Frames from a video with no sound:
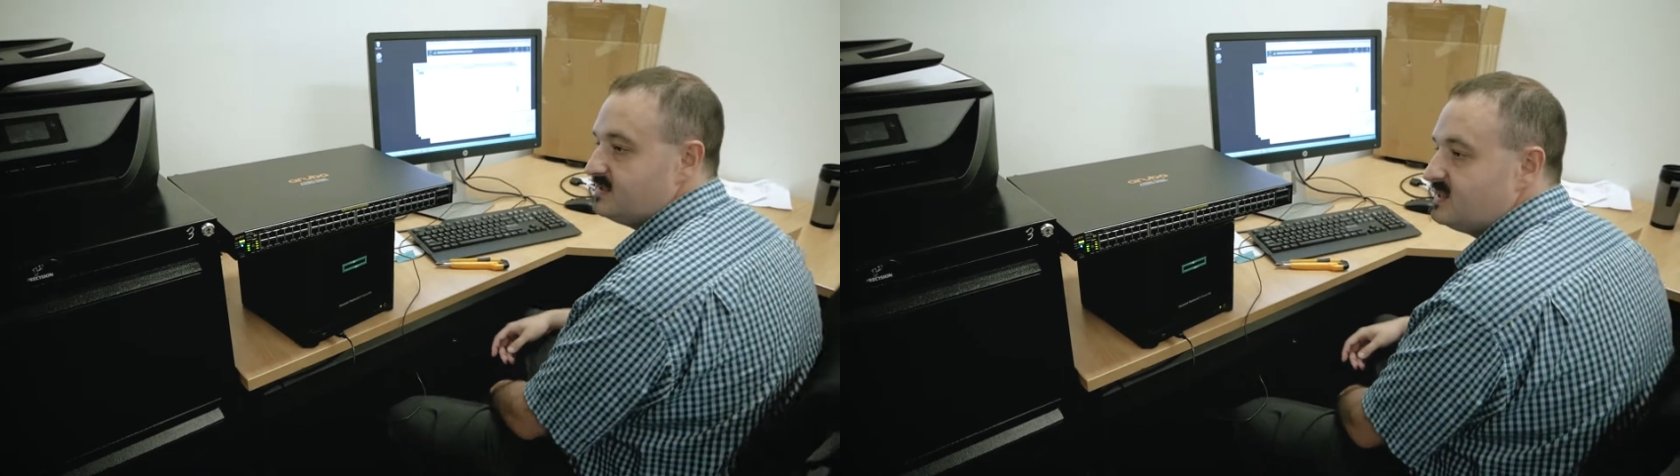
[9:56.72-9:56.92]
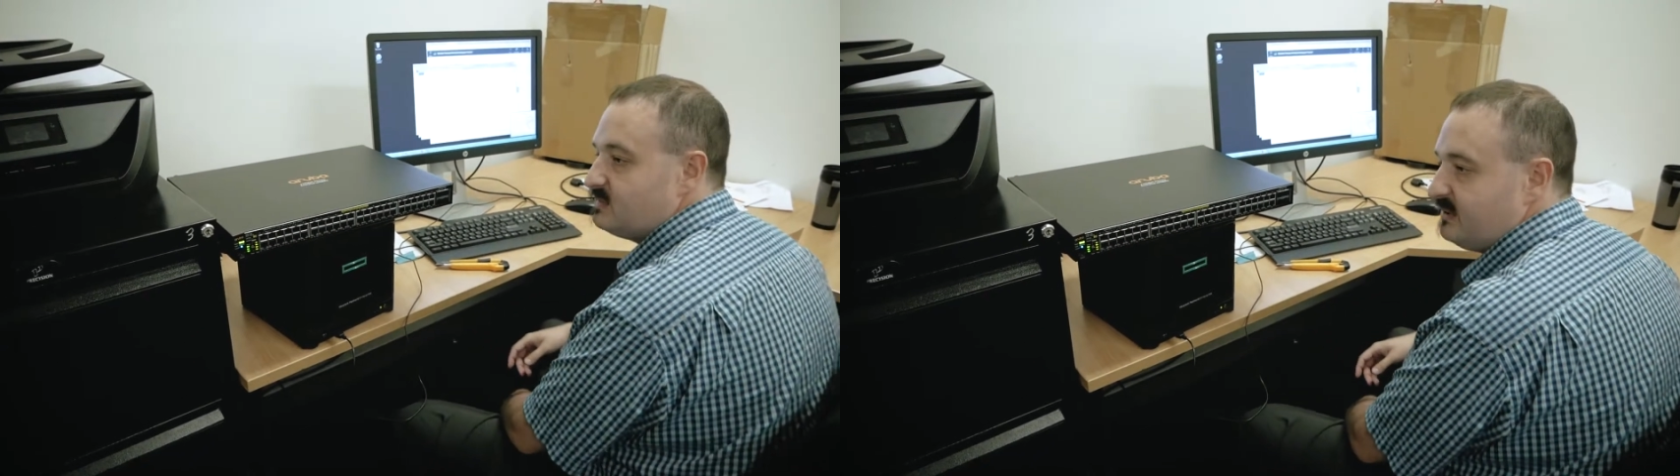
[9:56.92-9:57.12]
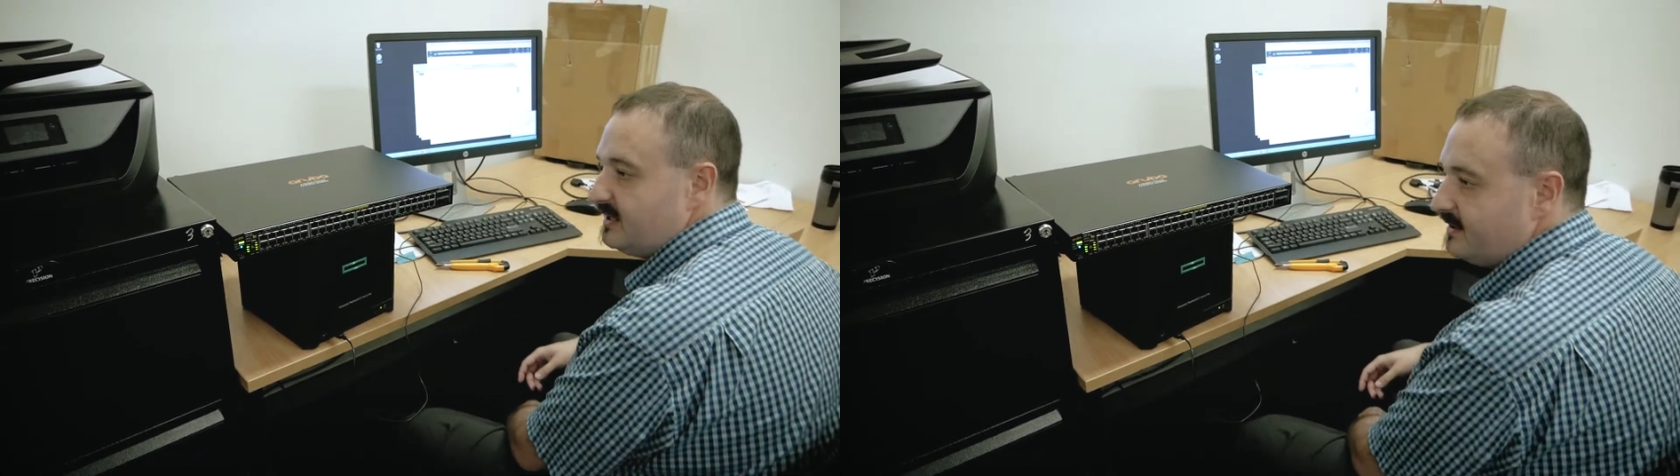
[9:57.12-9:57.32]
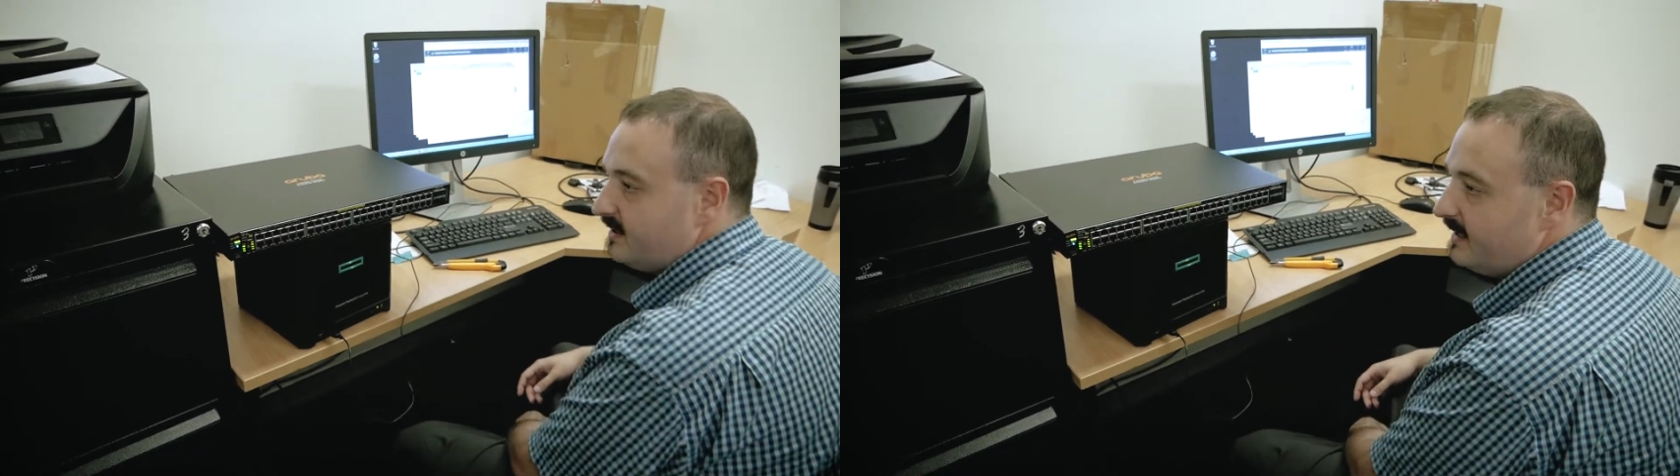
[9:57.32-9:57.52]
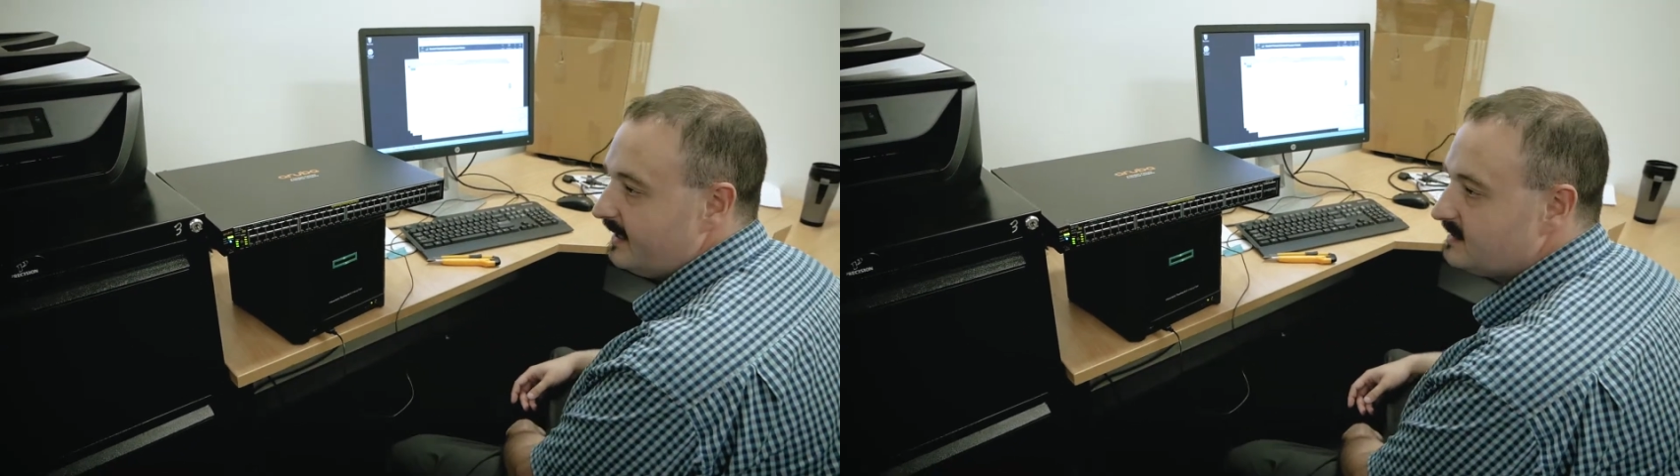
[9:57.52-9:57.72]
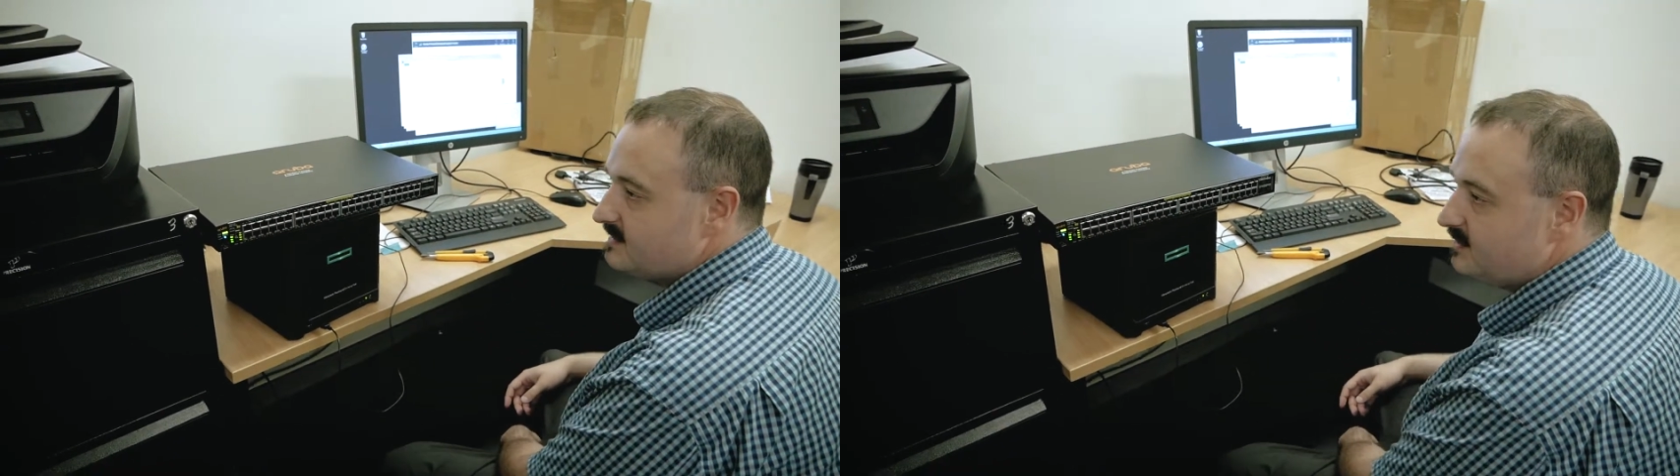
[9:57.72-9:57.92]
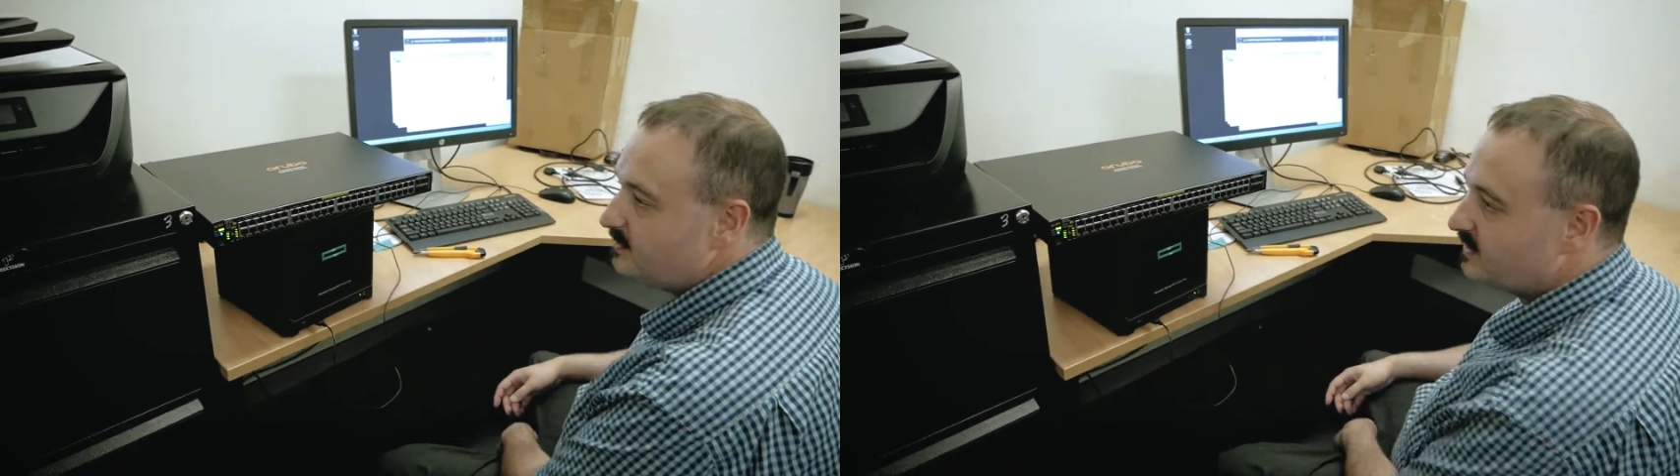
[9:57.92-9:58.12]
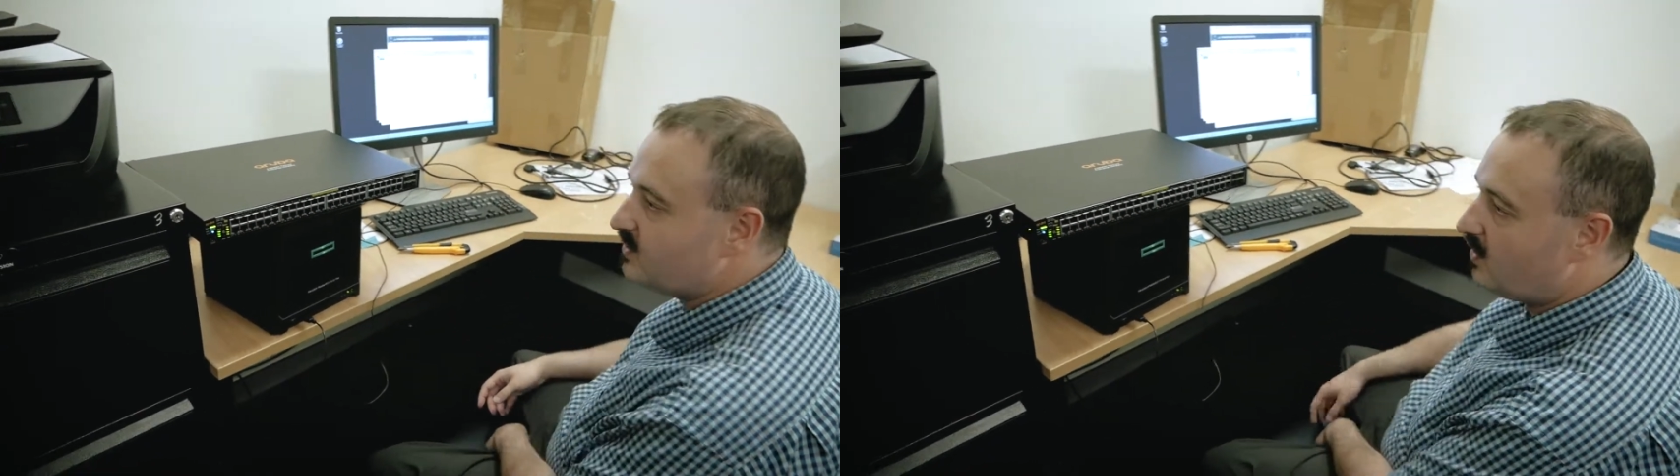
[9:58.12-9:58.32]
a splitter, I guess you
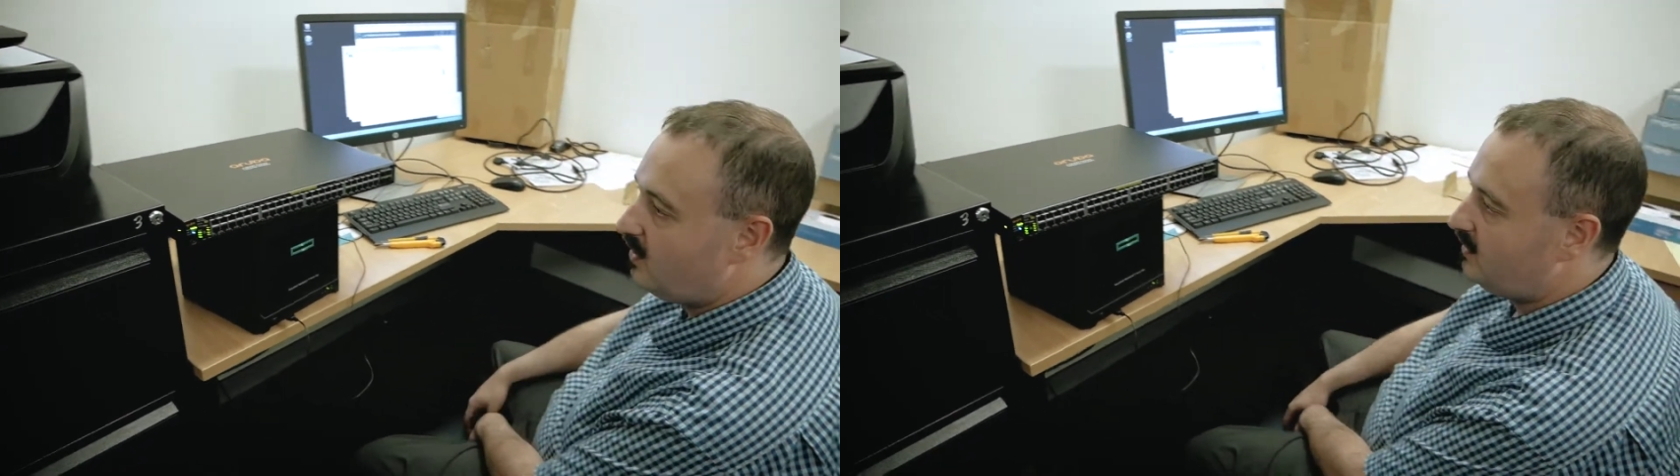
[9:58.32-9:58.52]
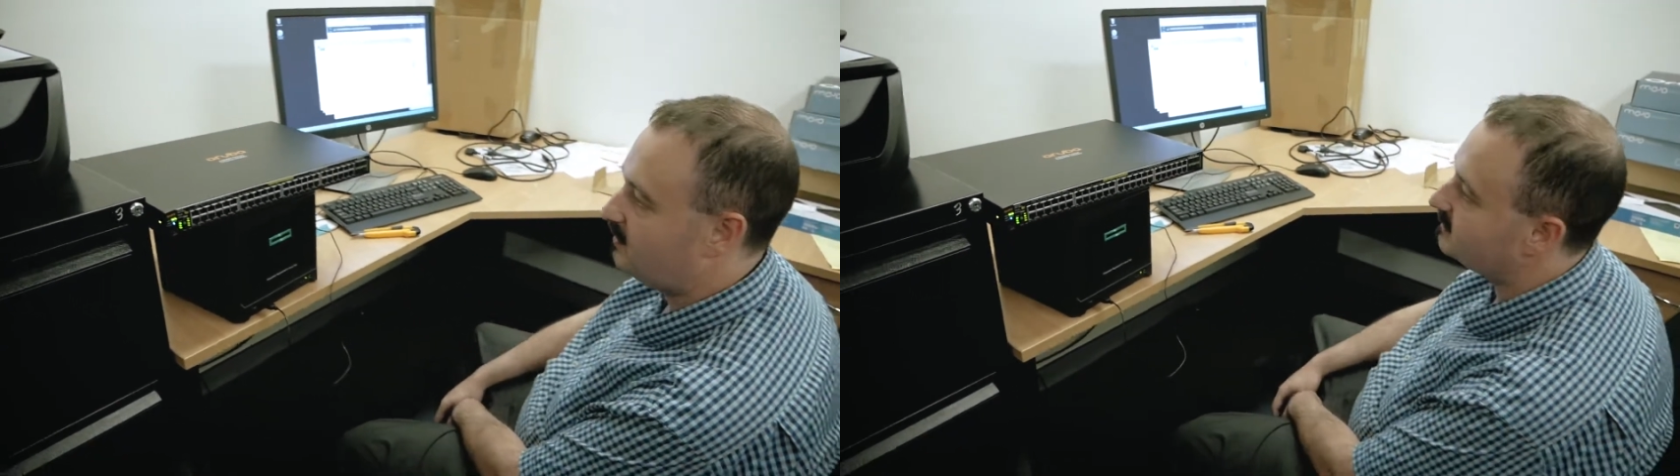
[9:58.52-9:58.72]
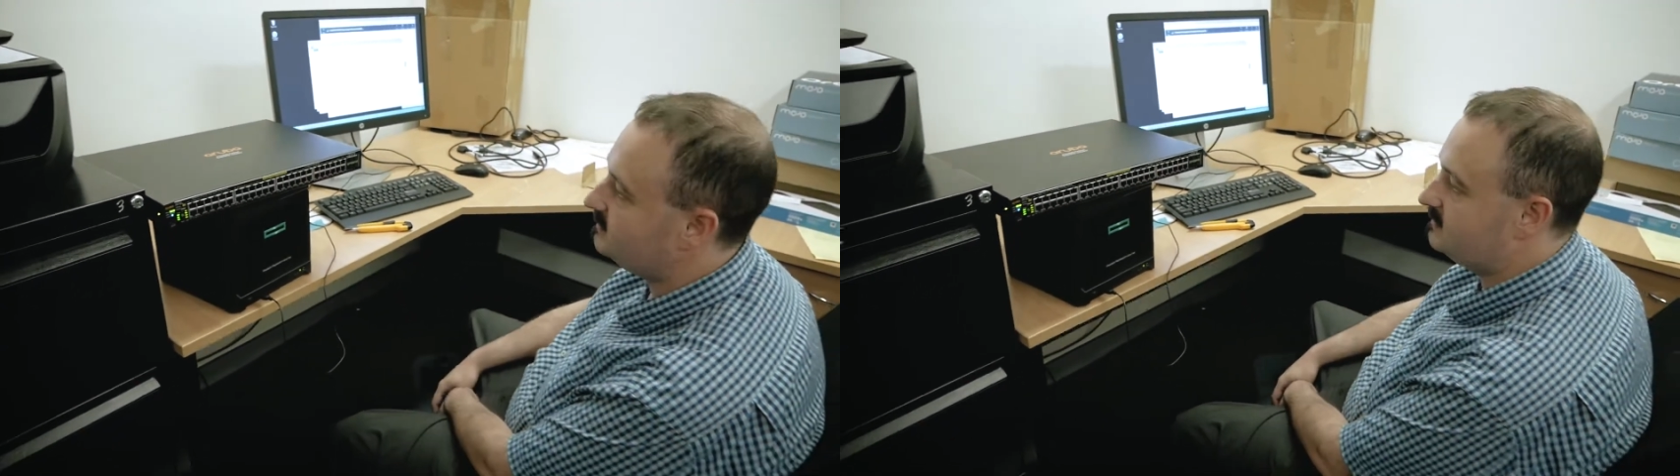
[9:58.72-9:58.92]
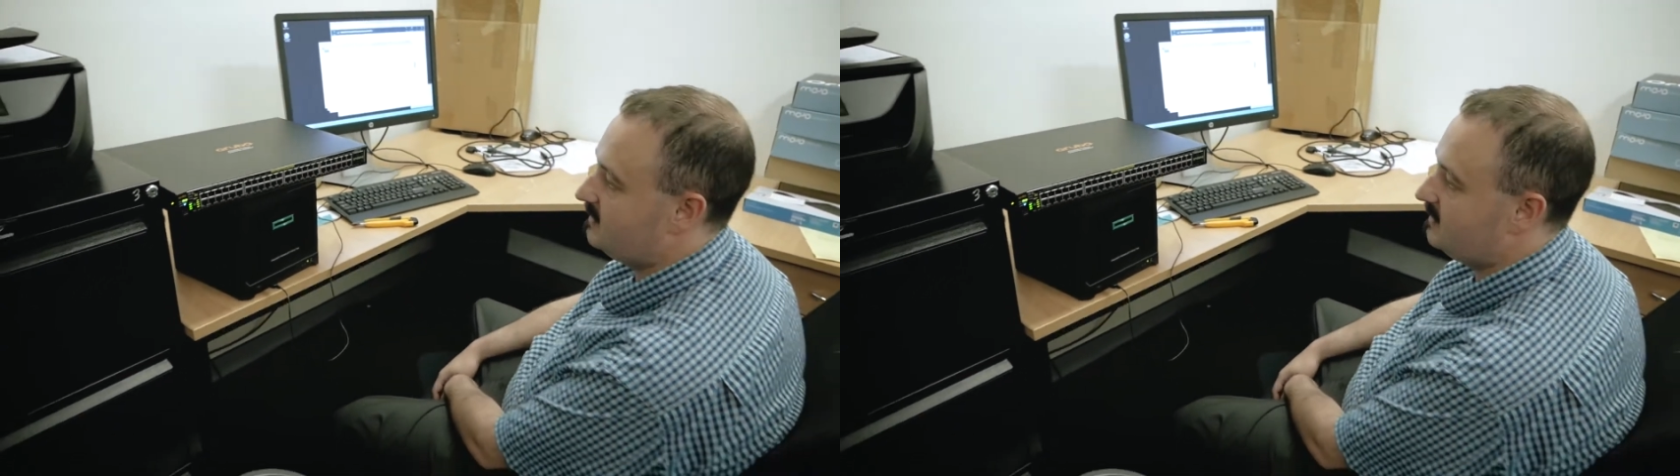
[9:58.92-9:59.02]
would call,